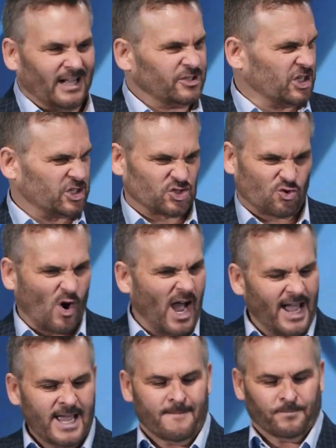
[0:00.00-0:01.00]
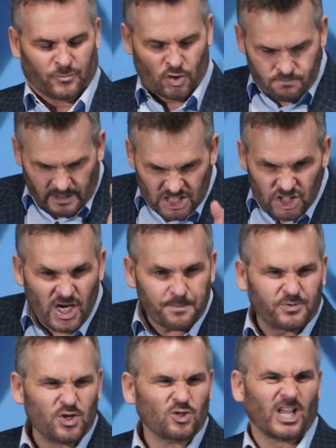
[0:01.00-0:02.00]
they'll just try to
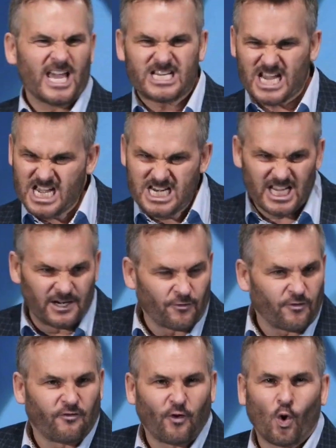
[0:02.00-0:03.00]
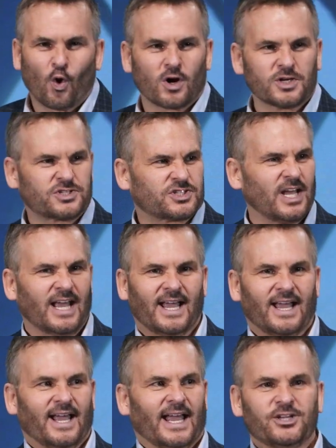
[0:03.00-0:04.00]
manipulate and enforce.
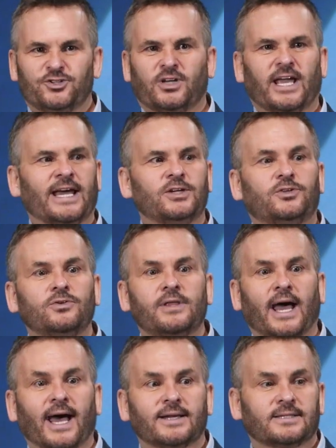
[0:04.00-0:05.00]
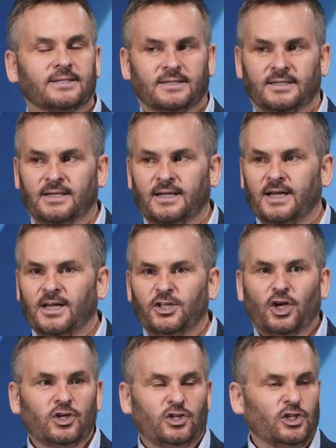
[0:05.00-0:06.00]
And you can't do that.
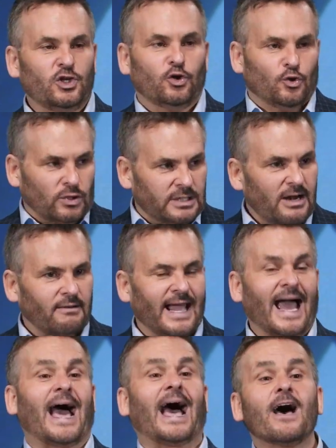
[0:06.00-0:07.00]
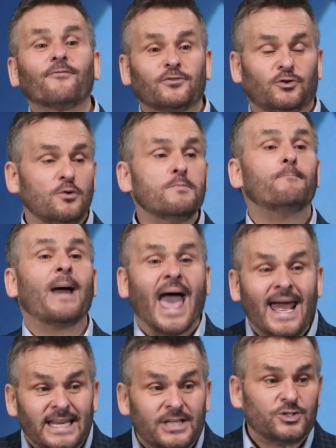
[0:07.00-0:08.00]
You literally have to
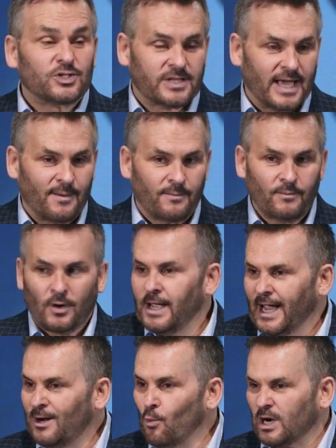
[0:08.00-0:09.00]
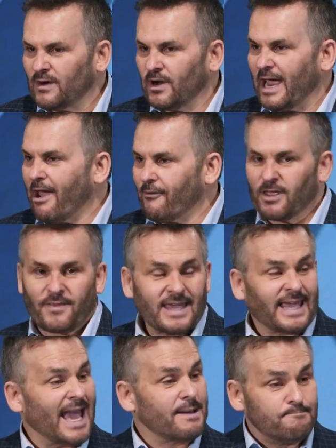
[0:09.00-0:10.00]
manage them in whatever area they
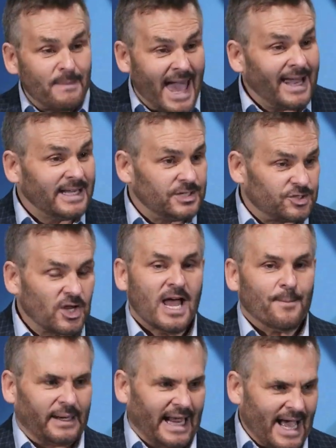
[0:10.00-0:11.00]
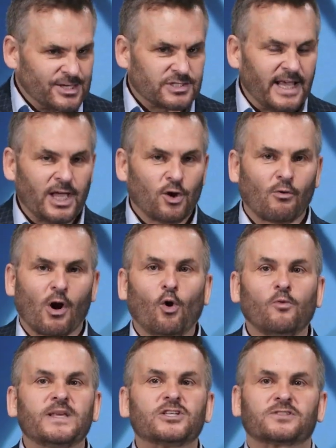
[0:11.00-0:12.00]
can't manage. But as they
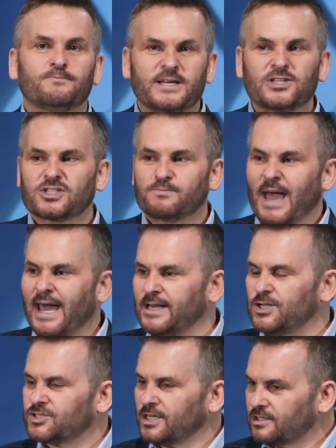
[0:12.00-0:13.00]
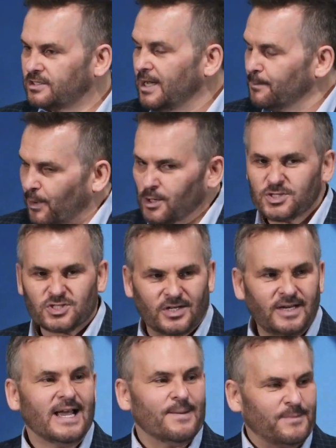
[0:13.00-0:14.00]
grow, this mismanaged person